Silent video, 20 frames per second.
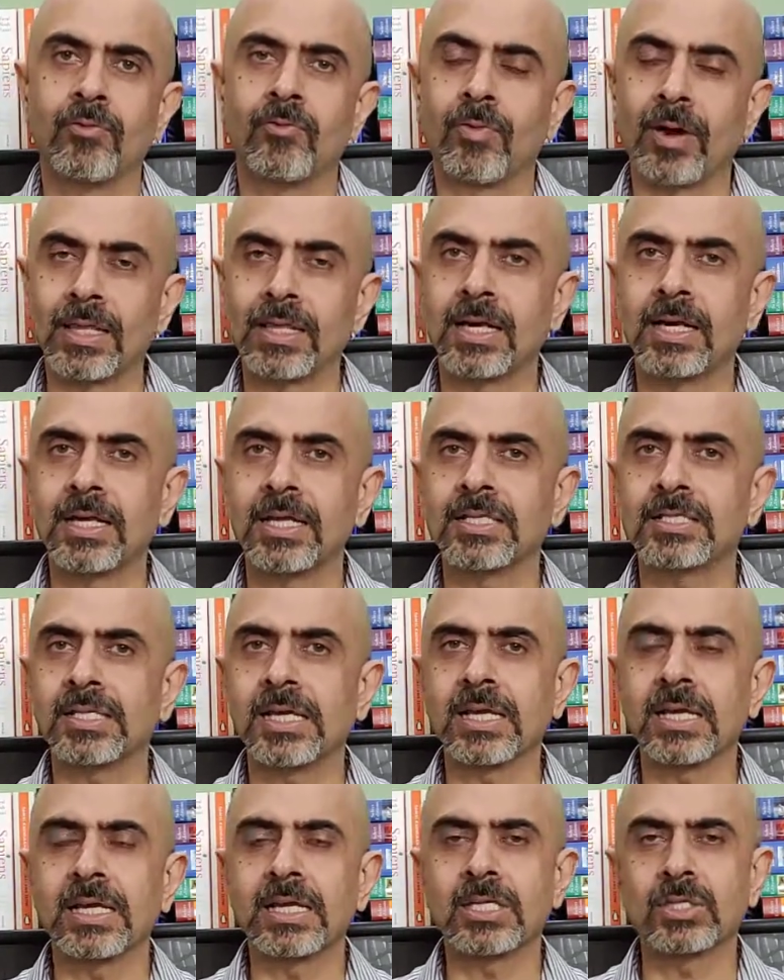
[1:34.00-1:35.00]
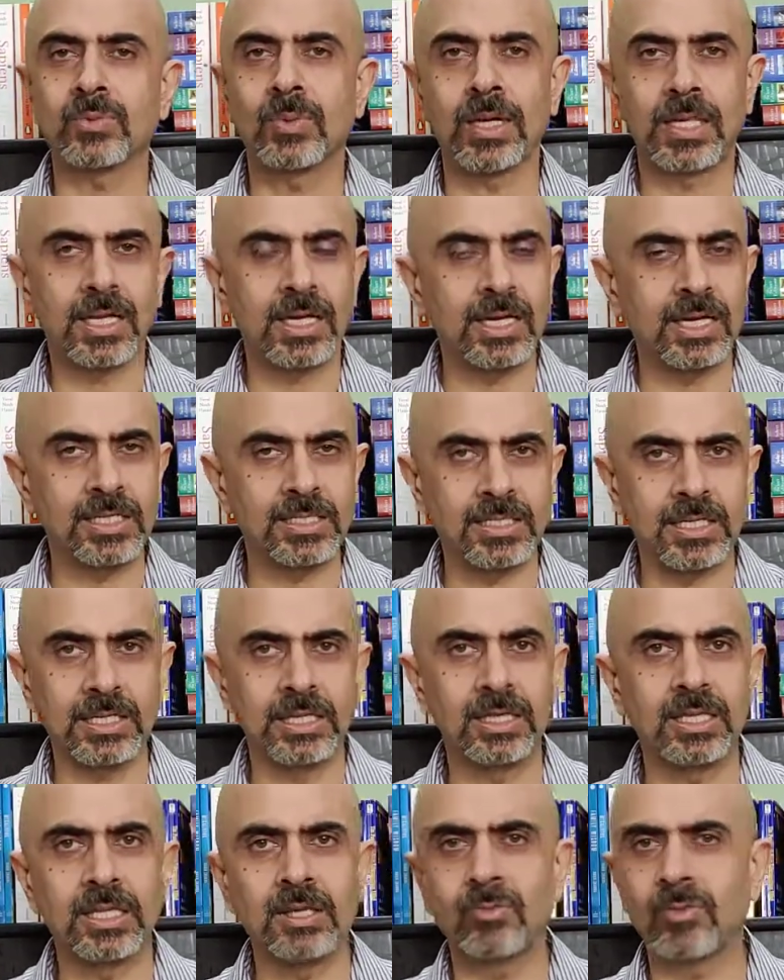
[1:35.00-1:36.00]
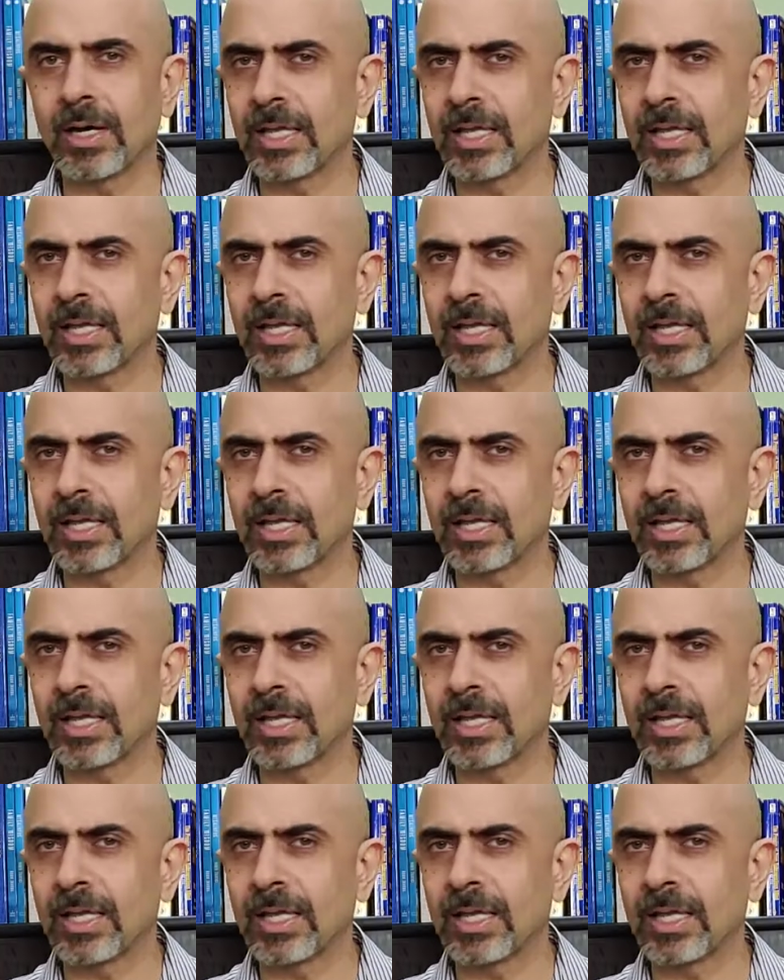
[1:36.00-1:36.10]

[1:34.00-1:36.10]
Whether it is English, whether it is Hindi,